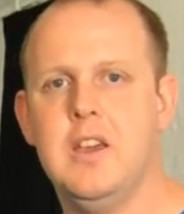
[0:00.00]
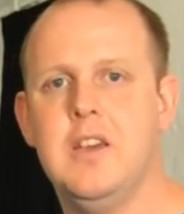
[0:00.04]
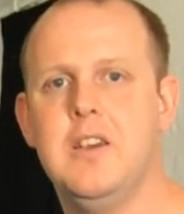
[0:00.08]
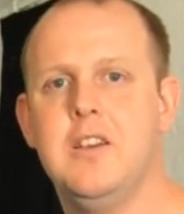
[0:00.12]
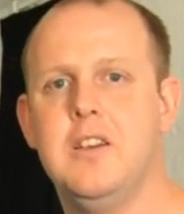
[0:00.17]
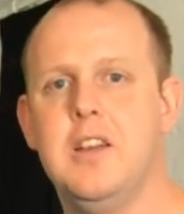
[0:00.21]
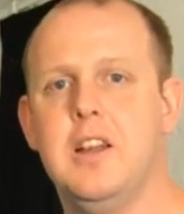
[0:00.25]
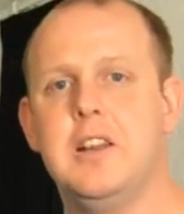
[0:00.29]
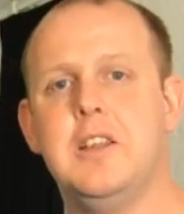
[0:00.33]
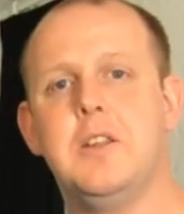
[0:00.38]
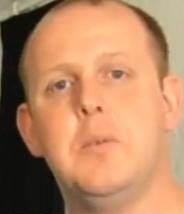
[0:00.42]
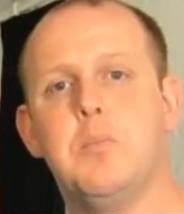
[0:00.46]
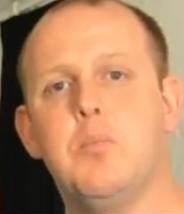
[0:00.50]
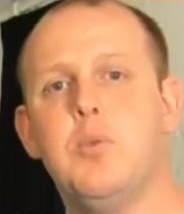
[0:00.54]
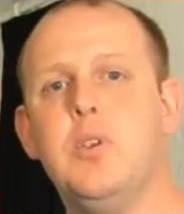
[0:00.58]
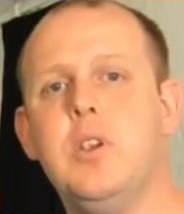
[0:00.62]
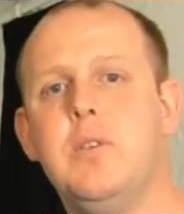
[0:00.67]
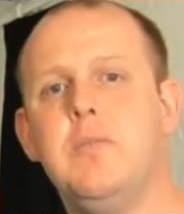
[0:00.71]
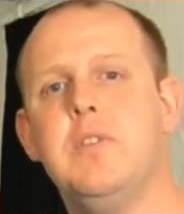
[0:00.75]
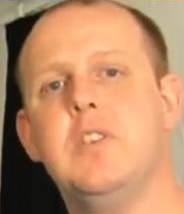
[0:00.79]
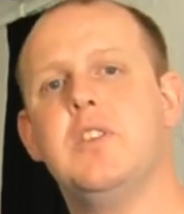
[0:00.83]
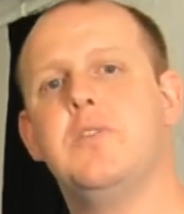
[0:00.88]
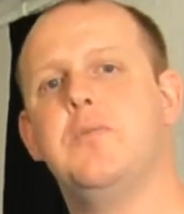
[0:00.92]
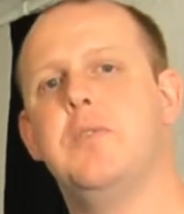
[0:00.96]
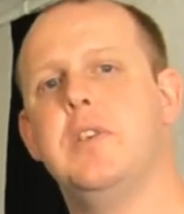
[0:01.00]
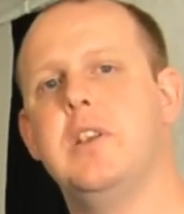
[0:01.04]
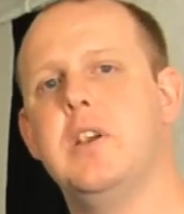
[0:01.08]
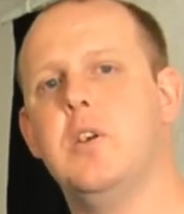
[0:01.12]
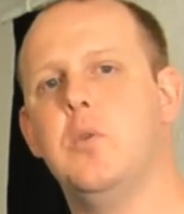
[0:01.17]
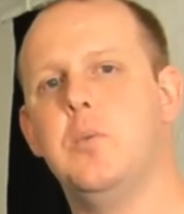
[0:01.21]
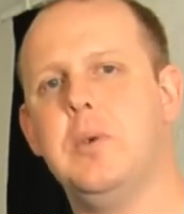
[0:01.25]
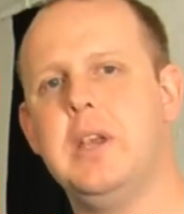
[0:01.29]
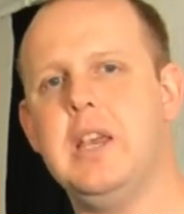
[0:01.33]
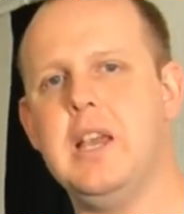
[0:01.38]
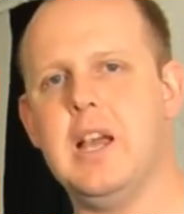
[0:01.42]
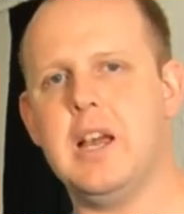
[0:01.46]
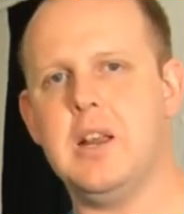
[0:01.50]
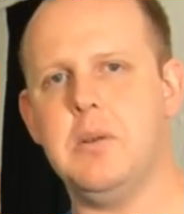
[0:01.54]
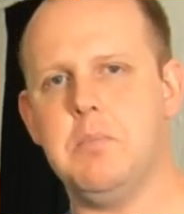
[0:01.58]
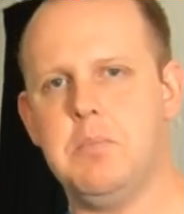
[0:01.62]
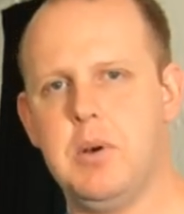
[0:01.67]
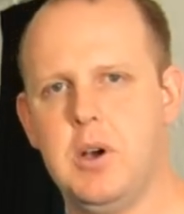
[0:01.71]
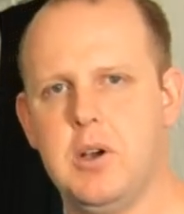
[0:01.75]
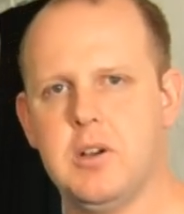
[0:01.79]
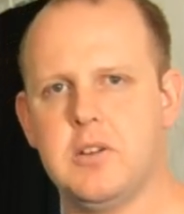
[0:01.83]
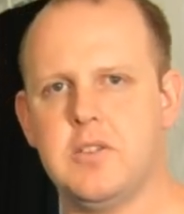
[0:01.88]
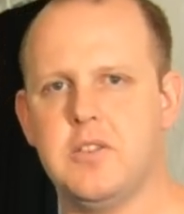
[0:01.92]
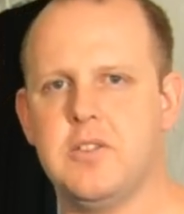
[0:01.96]
and in the previous video we
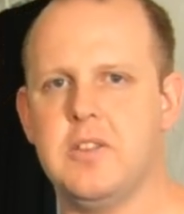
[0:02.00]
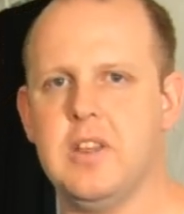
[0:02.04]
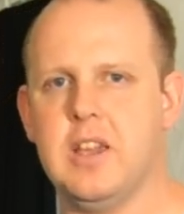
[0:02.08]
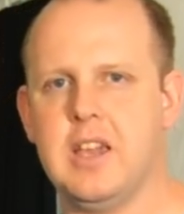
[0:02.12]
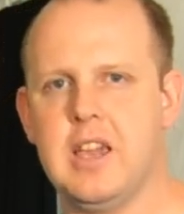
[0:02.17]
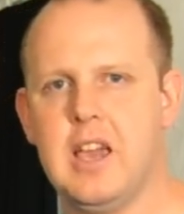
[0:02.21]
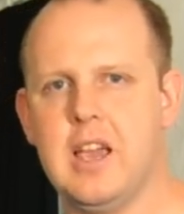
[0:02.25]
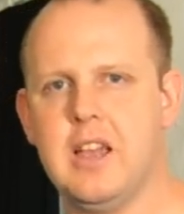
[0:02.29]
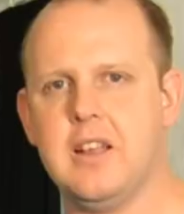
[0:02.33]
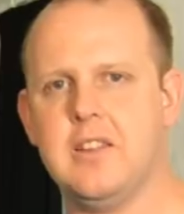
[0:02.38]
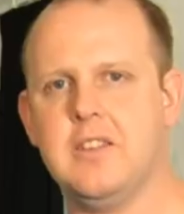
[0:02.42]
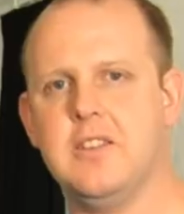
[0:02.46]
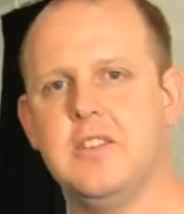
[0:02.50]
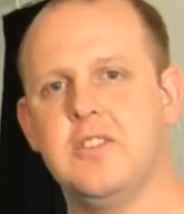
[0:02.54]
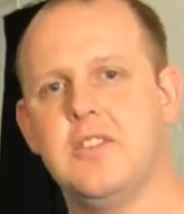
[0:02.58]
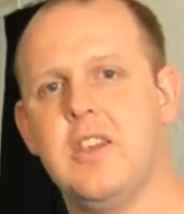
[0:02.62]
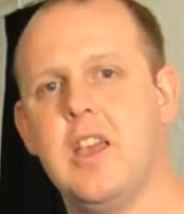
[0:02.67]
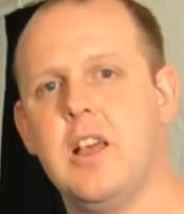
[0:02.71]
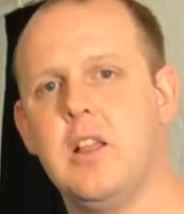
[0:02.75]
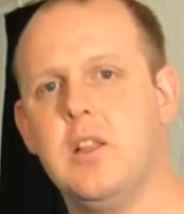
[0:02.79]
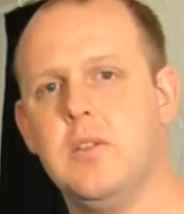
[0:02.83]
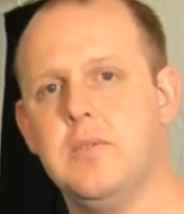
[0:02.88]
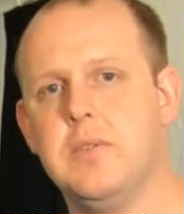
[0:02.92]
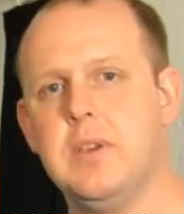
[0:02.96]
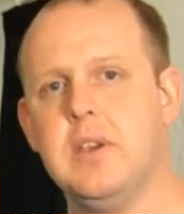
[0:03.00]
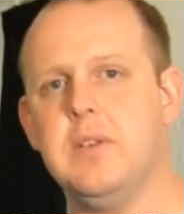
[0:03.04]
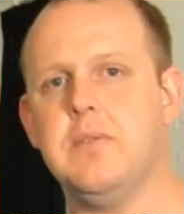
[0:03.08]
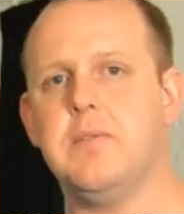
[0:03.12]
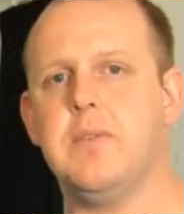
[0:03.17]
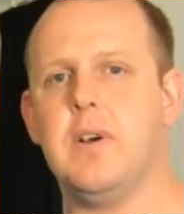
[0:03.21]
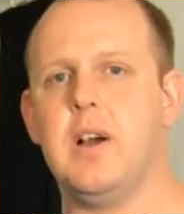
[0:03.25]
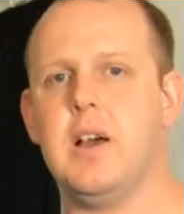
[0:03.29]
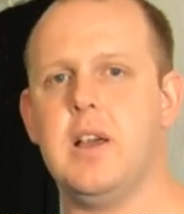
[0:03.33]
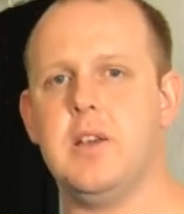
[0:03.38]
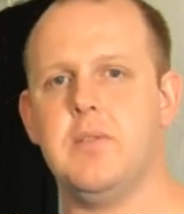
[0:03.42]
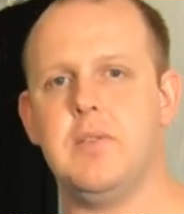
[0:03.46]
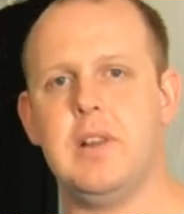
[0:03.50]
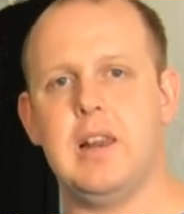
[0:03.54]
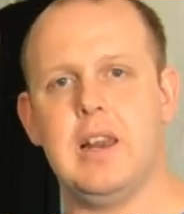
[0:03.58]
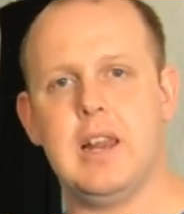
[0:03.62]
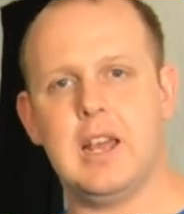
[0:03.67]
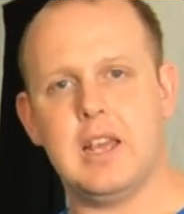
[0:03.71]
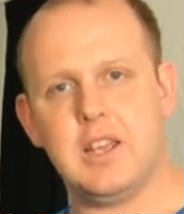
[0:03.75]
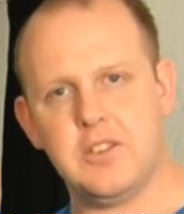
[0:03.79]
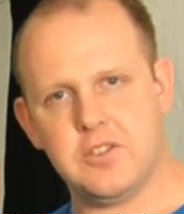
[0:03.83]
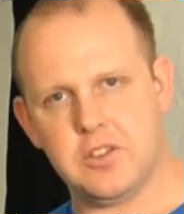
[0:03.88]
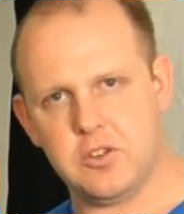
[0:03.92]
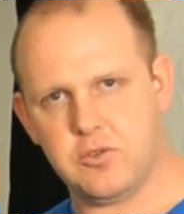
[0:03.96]
unboxed the Cactus LV5
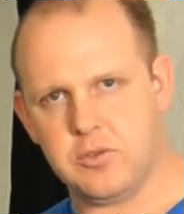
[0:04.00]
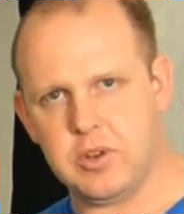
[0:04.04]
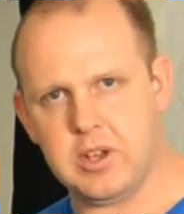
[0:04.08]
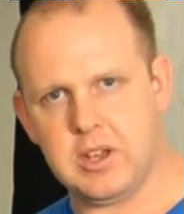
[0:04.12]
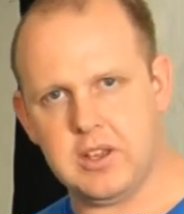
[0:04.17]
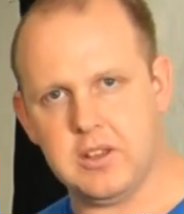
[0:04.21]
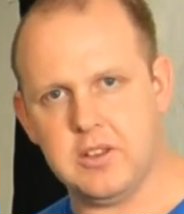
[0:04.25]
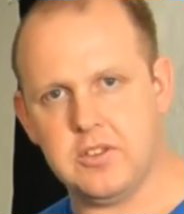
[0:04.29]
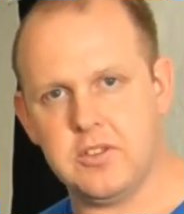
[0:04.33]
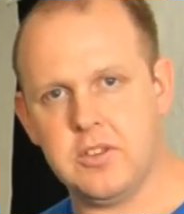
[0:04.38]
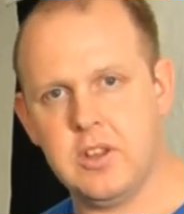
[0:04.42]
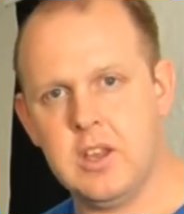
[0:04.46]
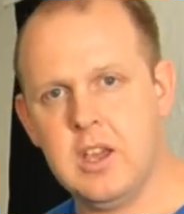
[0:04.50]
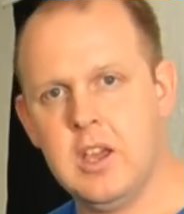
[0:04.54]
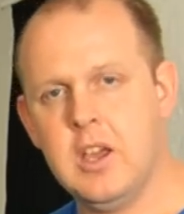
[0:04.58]
Laser Triggers.